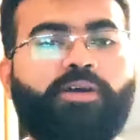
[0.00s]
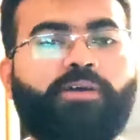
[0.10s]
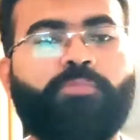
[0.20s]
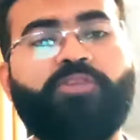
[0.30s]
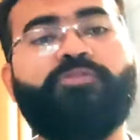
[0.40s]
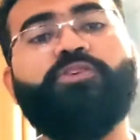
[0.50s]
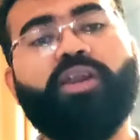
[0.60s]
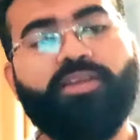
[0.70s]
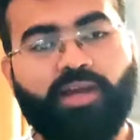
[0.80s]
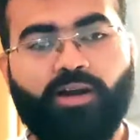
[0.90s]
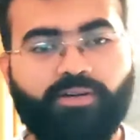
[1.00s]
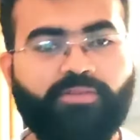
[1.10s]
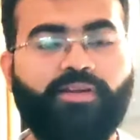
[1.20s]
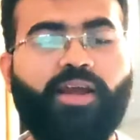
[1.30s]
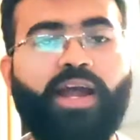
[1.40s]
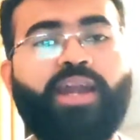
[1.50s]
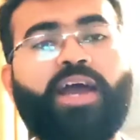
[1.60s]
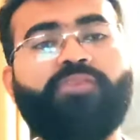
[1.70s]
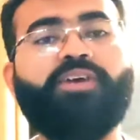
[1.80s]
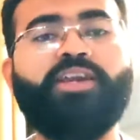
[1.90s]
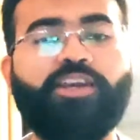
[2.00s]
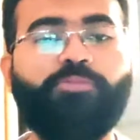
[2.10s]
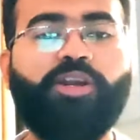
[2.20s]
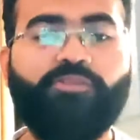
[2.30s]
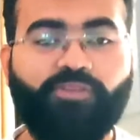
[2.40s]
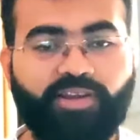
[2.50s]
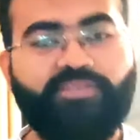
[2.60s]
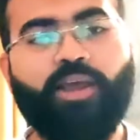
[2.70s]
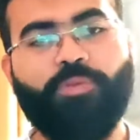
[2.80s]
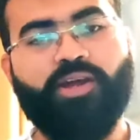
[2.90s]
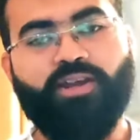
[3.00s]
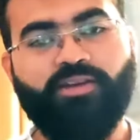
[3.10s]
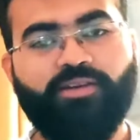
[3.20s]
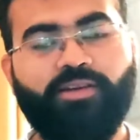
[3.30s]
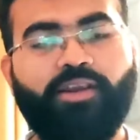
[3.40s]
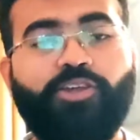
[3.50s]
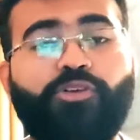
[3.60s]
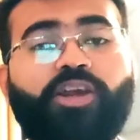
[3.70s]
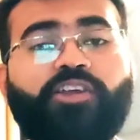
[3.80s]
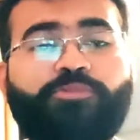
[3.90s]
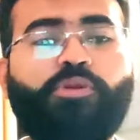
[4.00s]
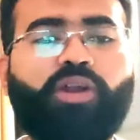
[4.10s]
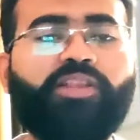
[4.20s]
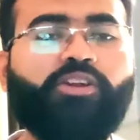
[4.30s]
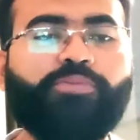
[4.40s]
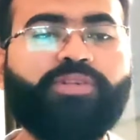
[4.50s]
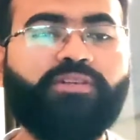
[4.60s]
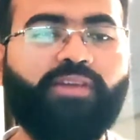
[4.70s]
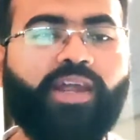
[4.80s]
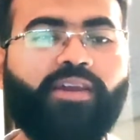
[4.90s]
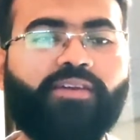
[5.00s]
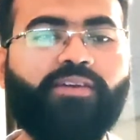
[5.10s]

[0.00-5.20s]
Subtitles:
But if you are young and have a little bit of risk capital, you can explore other options, right?